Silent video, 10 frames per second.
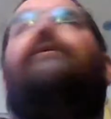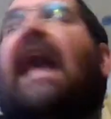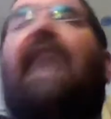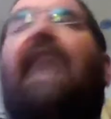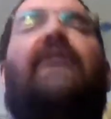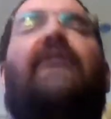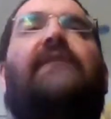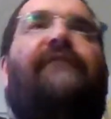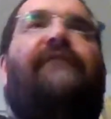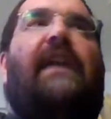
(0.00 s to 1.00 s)

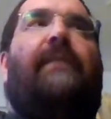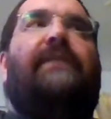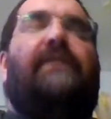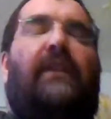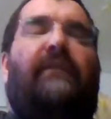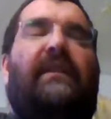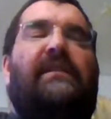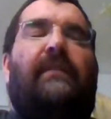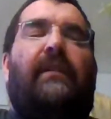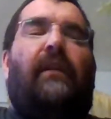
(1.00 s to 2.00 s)
advertise to families and convince
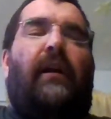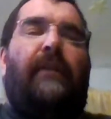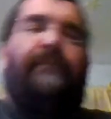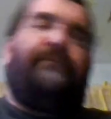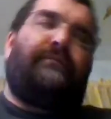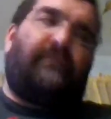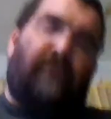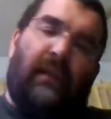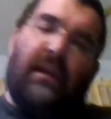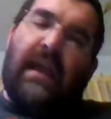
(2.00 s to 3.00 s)
them that, look,
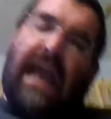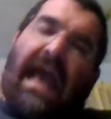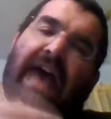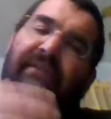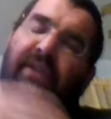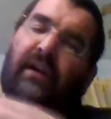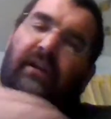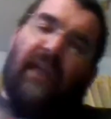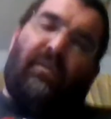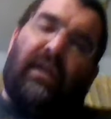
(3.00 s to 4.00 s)
have your daughter
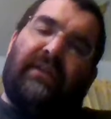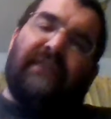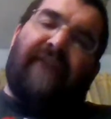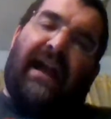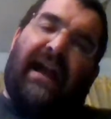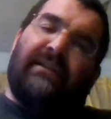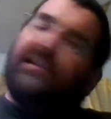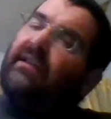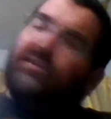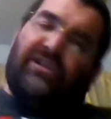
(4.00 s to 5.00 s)
come work in these
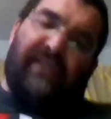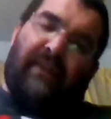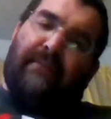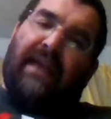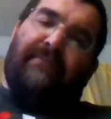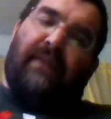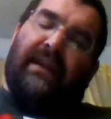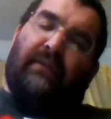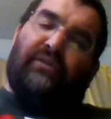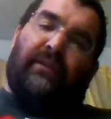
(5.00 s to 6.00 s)
factories. She's going to make
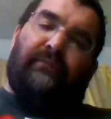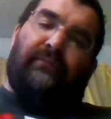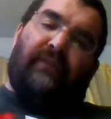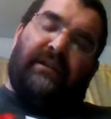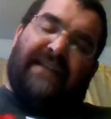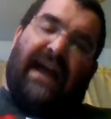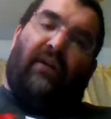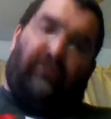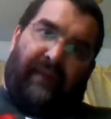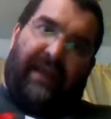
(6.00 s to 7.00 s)
money, which will improve her
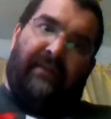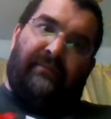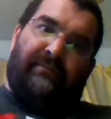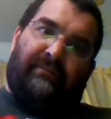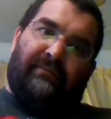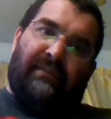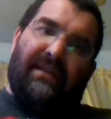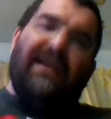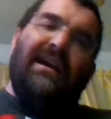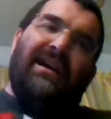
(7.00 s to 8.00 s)
dowry.
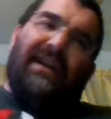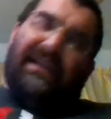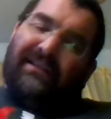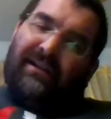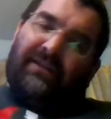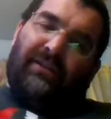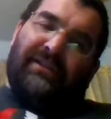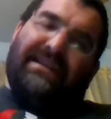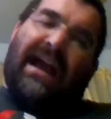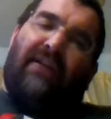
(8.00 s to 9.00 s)
A
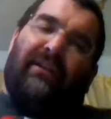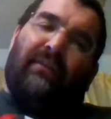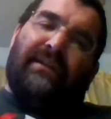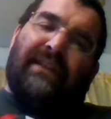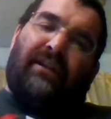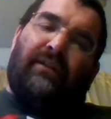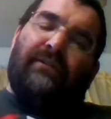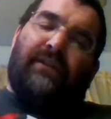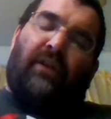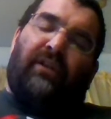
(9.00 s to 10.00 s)
girl's dowry was like,
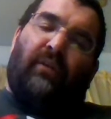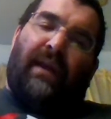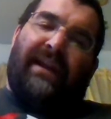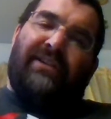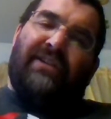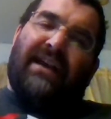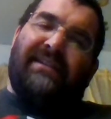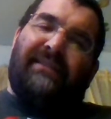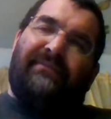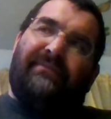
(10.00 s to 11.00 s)
it was called her wedding
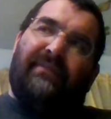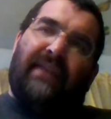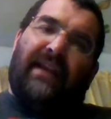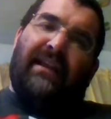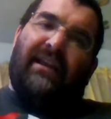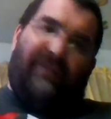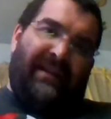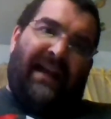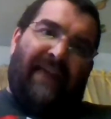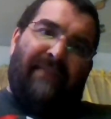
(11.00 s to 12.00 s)
chest. The idea that
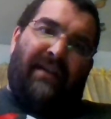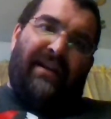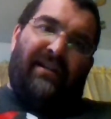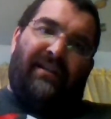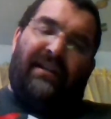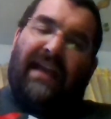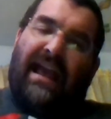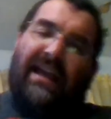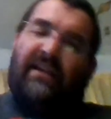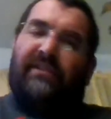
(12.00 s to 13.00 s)
when a guy married her,
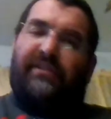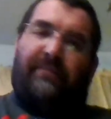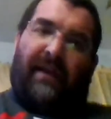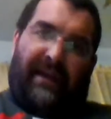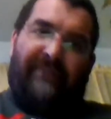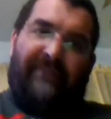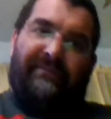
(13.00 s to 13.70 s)
hey, here's your money.